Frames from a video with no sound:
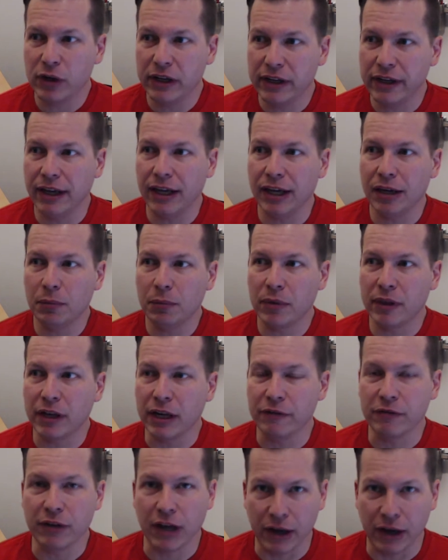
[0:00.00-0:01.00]
game that
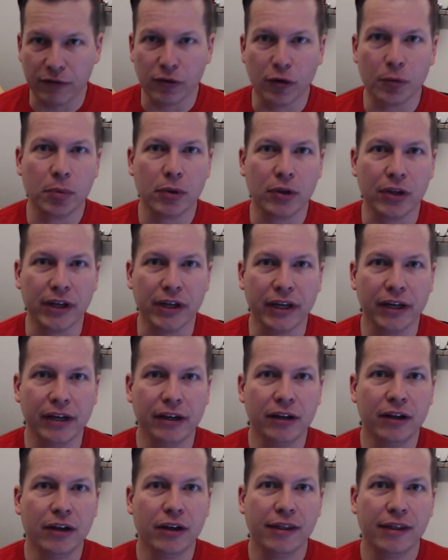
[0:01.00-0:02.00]
I've ever
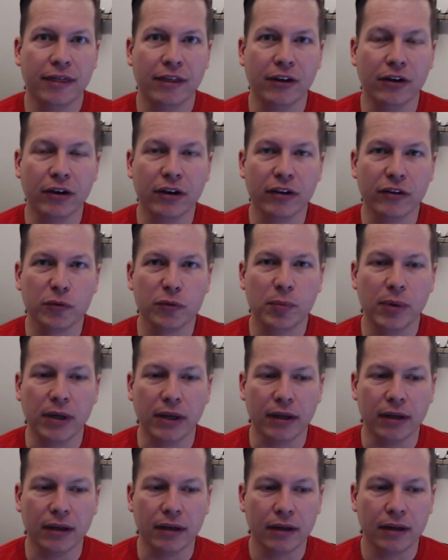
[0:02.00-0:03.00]
played, there has
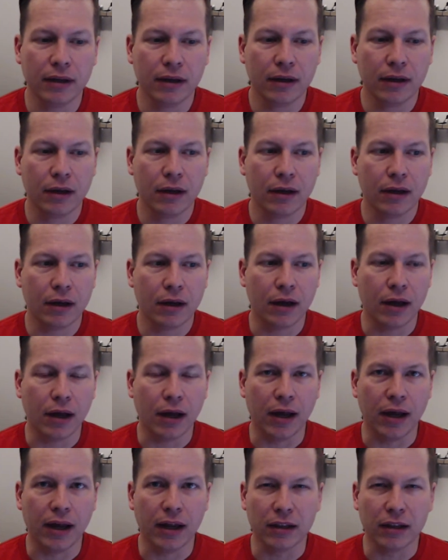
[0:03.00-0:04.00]
been
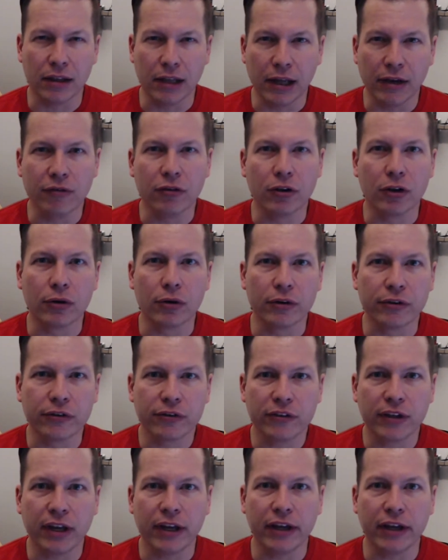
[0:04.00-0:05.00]
a level or a
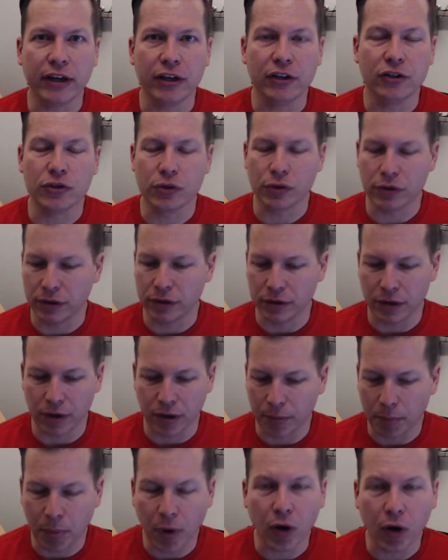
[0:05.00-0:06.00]
stage or
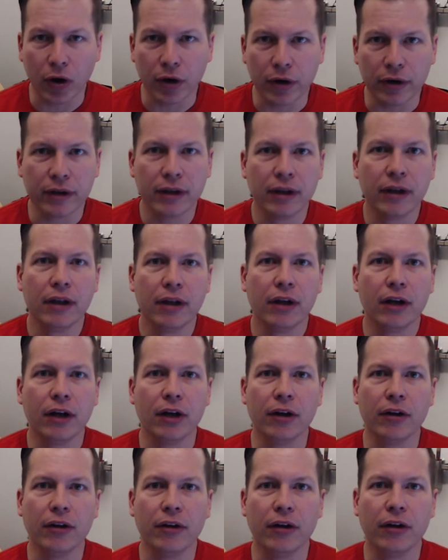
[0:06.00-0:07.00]
a part
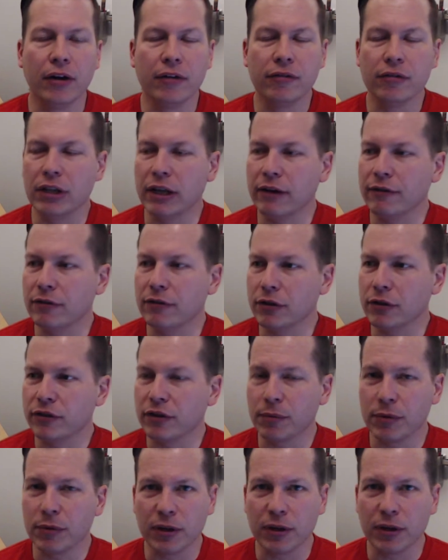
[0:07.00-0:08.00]
of a level or
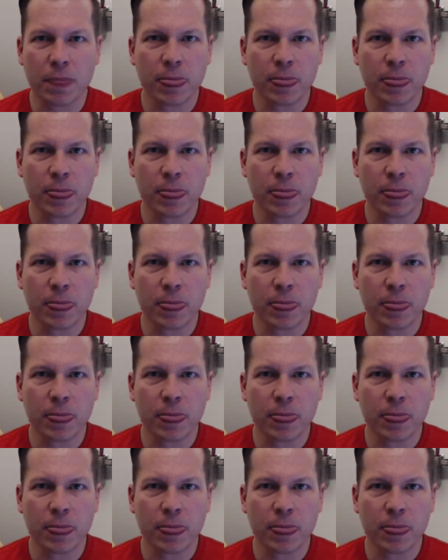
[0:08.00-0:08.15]
something